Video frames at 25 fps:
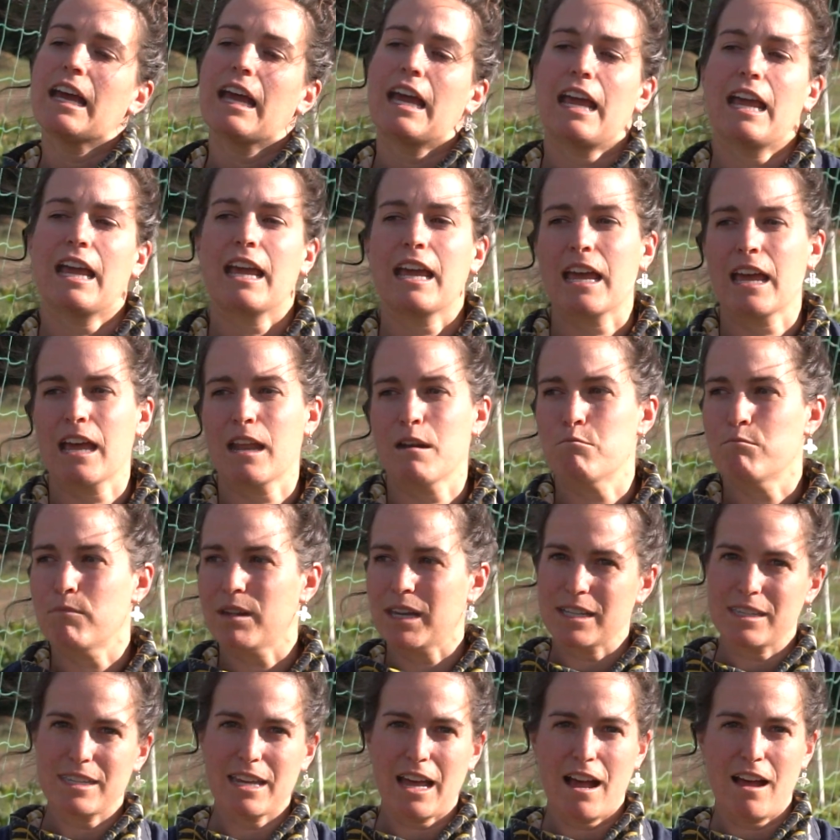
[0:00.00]
And
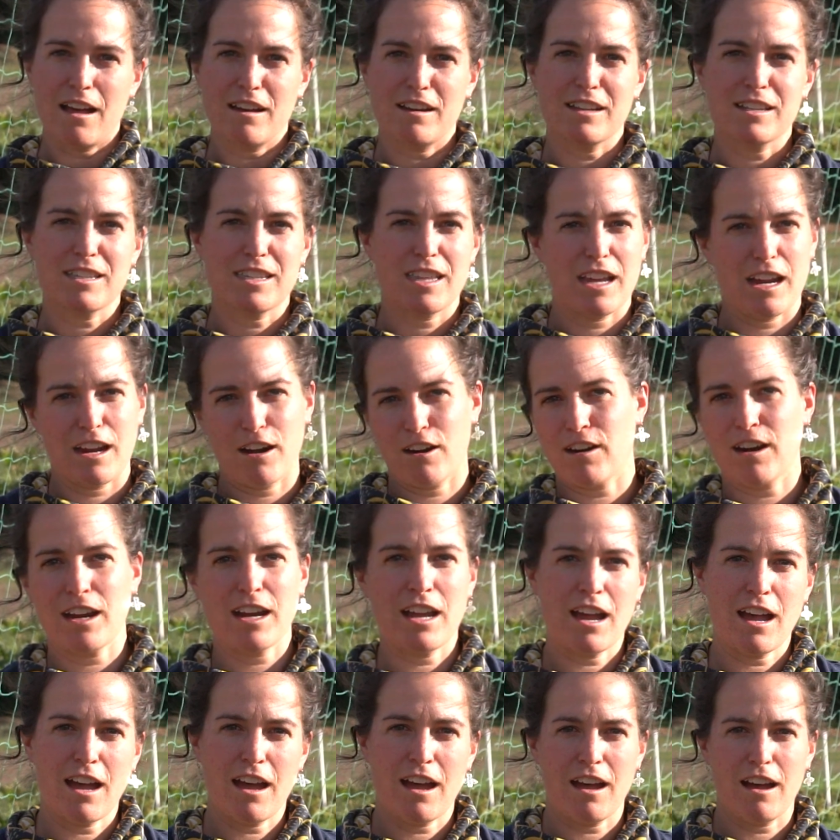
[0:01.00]
Midtown is the
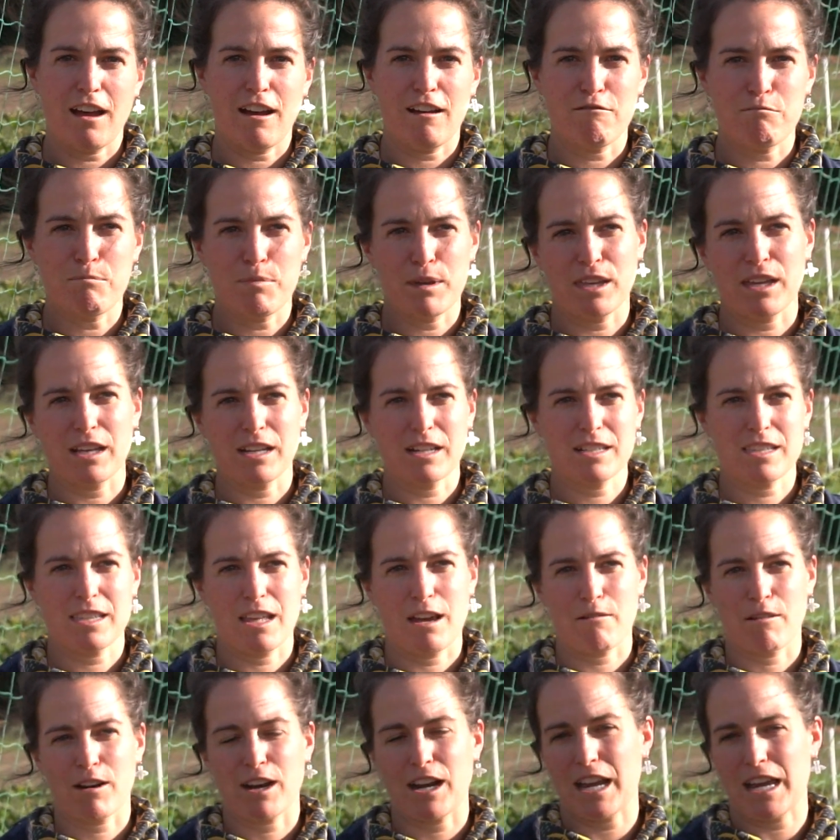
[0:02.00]
area of Billings
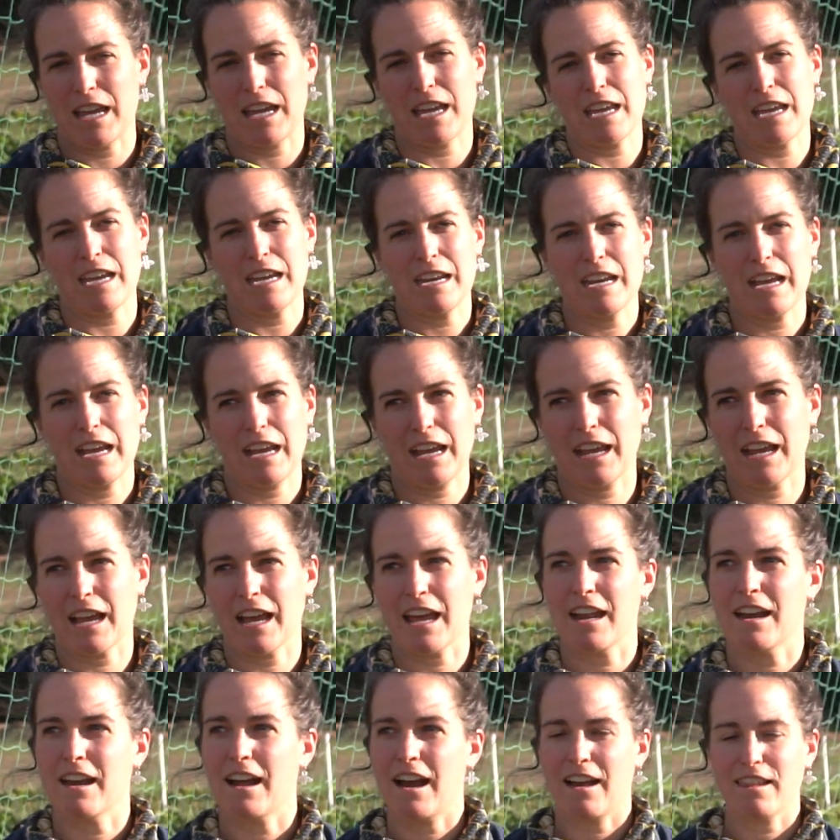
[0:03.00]
that we're in,
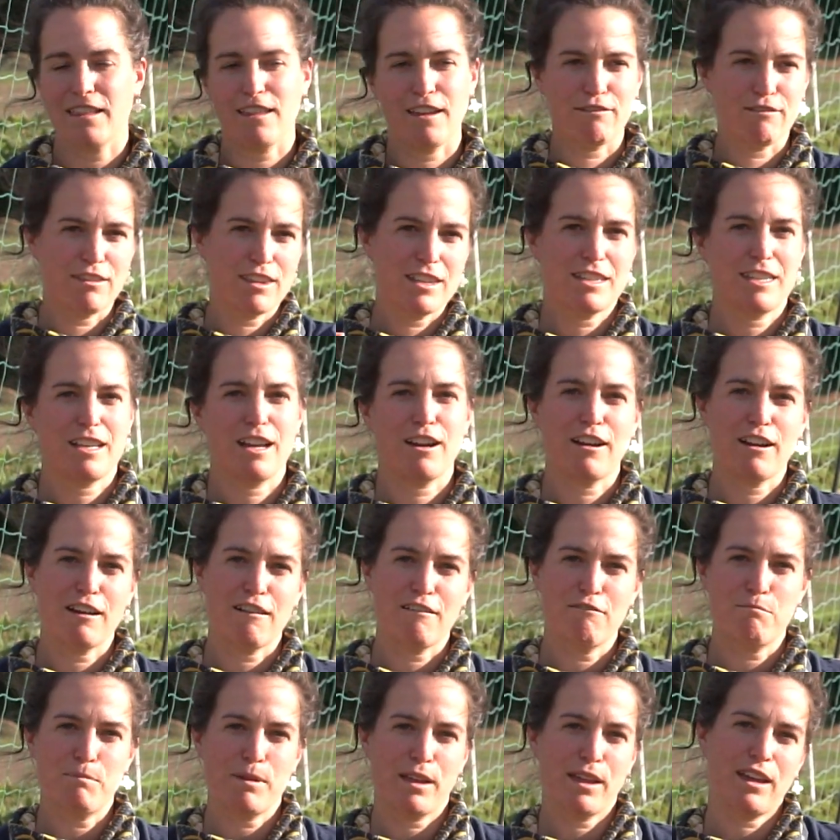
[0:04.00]
and I love this area
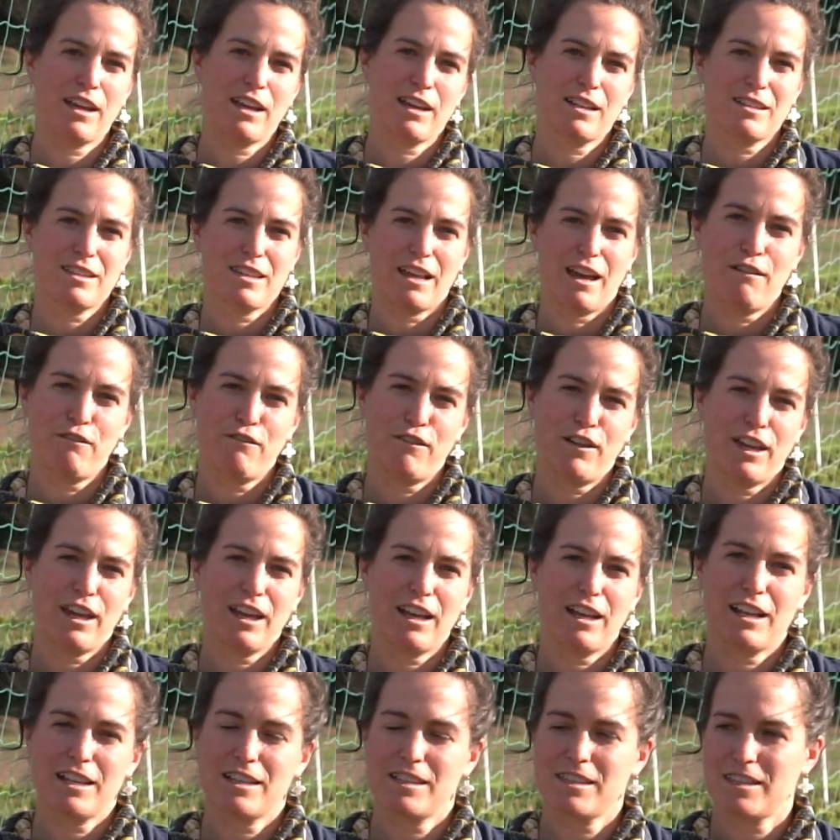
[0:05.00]
of Billings. I feel
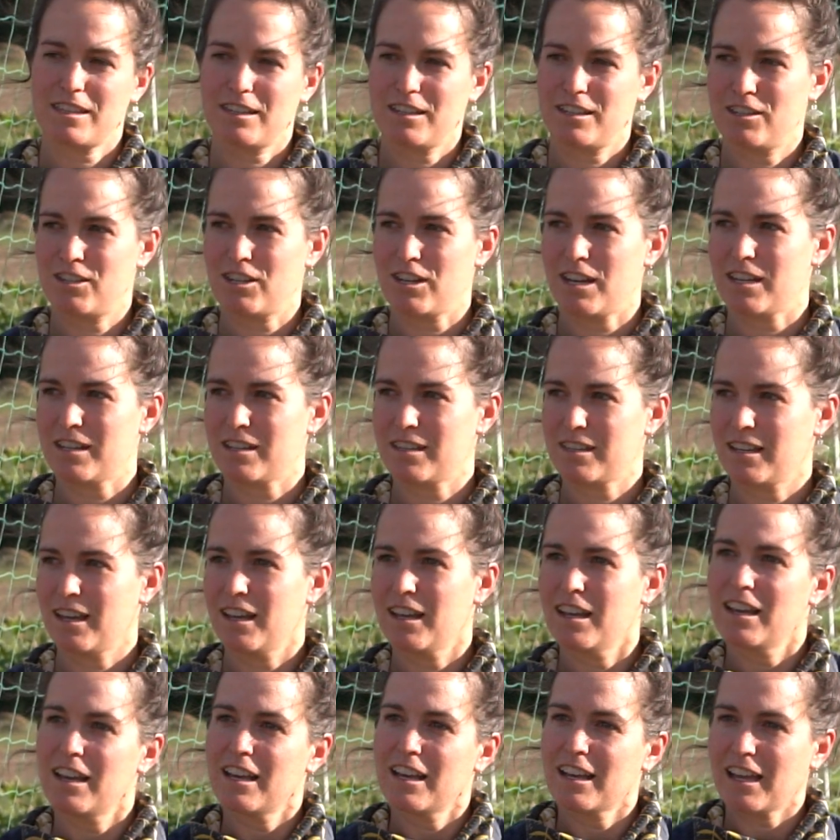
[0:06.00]
like it's just
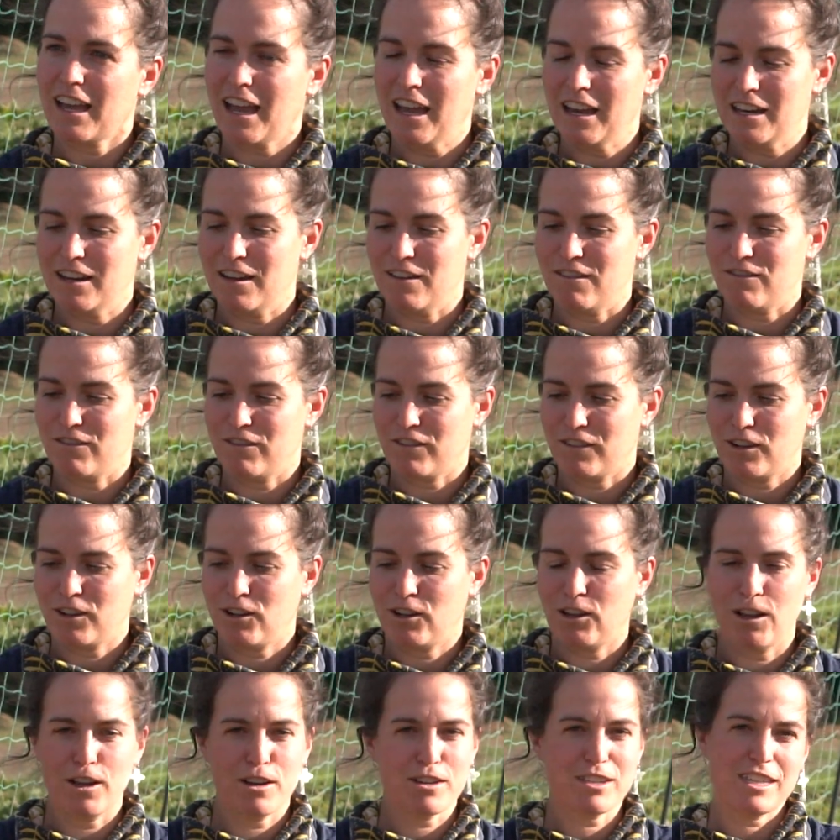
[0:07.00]
kind of
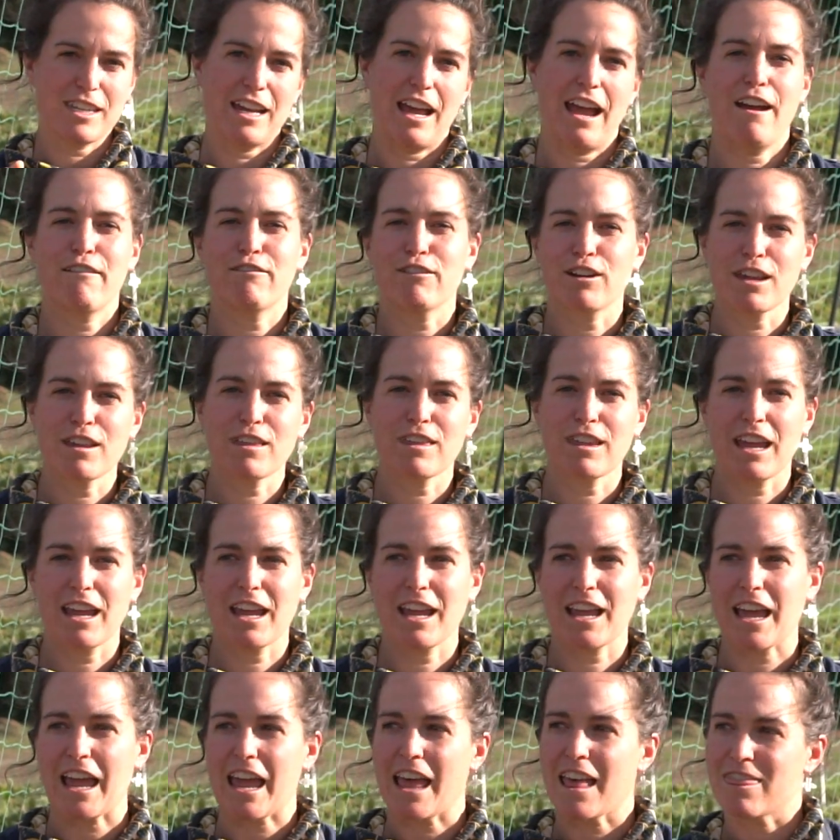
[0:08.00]
close to
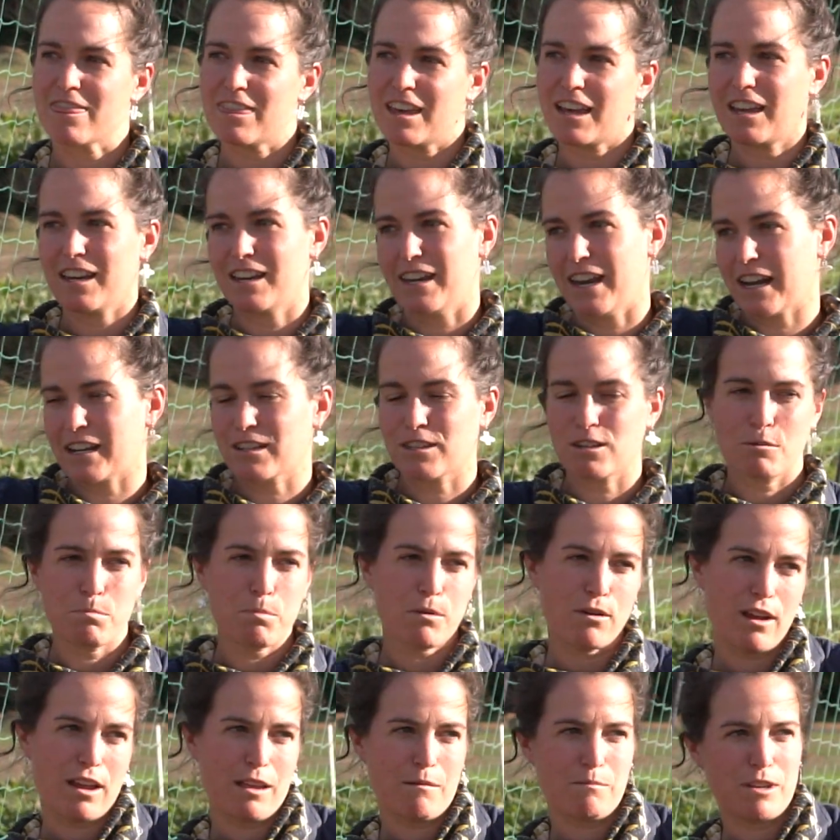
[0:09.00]
everything and the connector
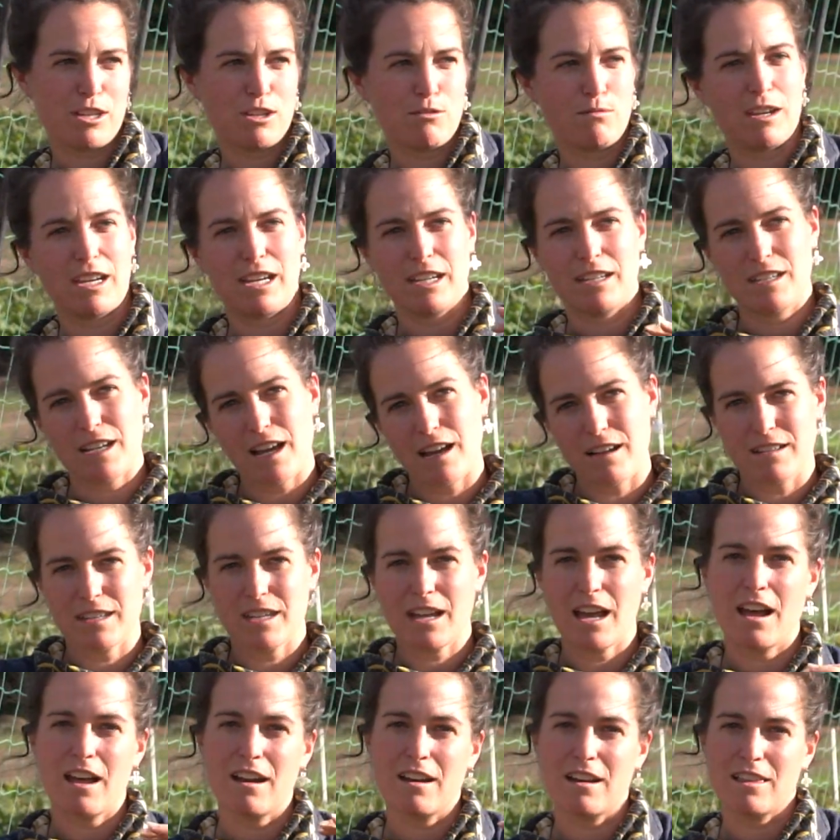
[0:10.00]
point between
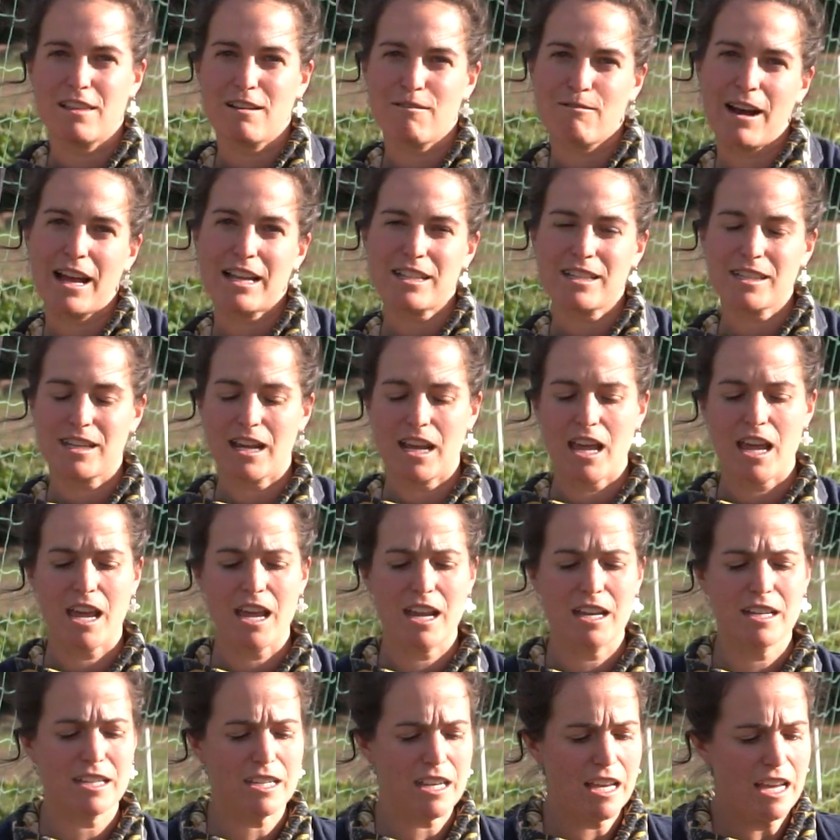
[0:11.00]
downtown and the West
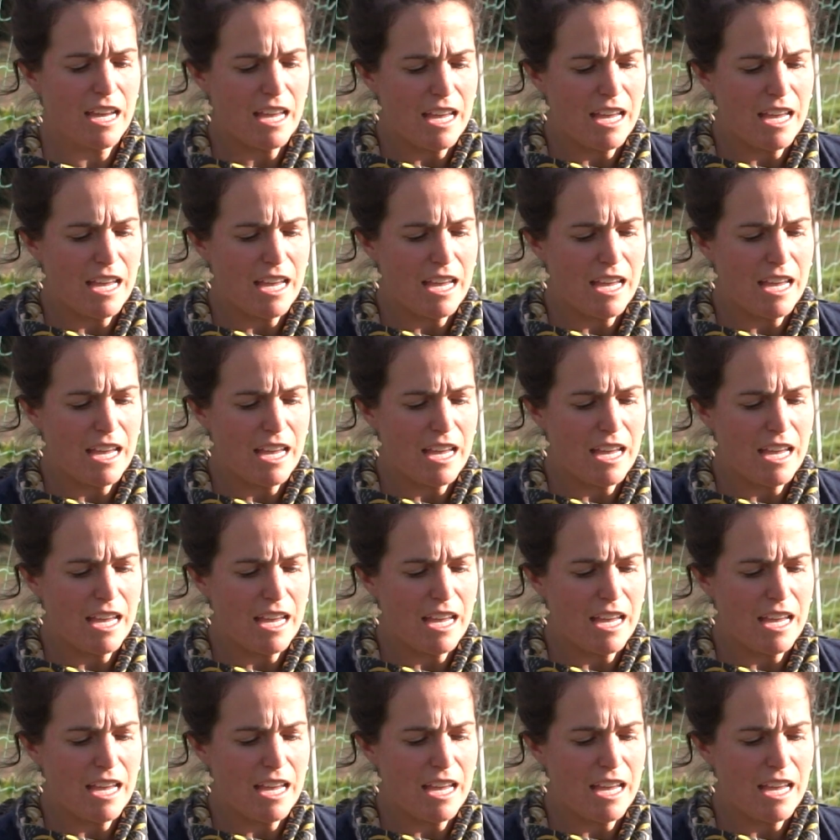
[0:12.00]
End.